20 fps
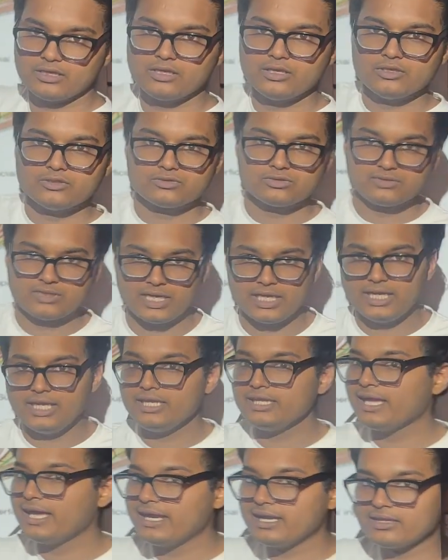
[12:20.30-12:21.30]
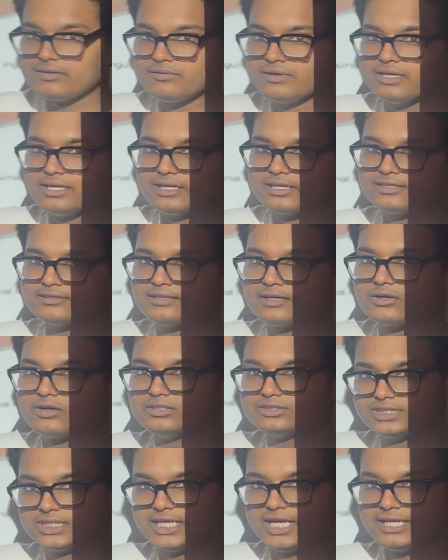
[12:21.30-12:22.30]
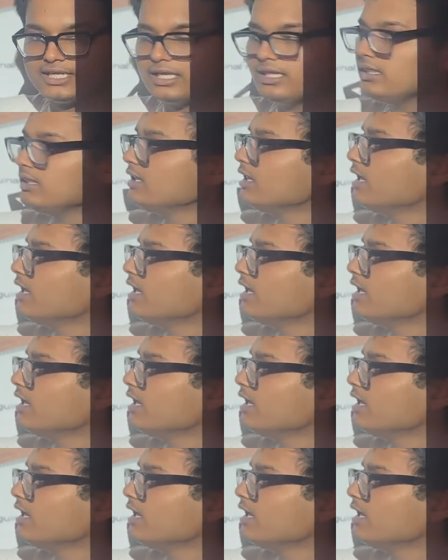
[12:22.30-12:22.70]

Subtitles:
So the indirect one, it is a congenital